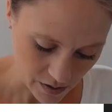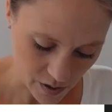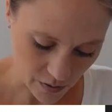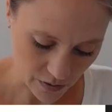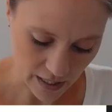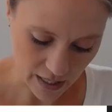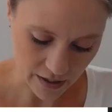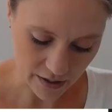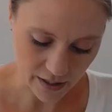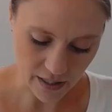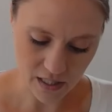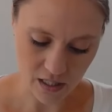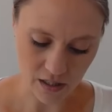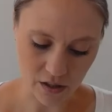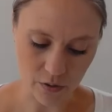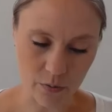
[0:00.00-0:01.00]
So the area
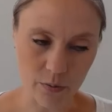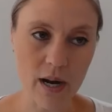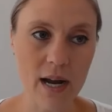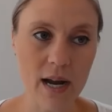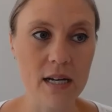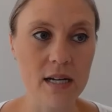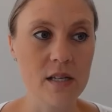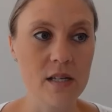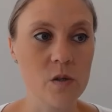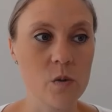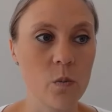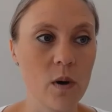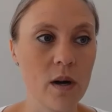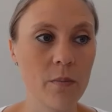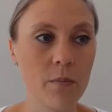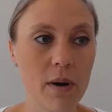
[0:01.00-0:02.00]
to the right is
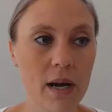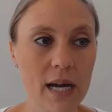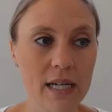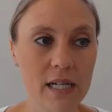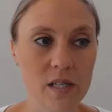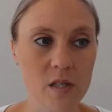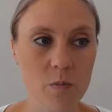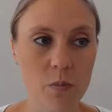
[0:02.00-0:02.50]
1 minus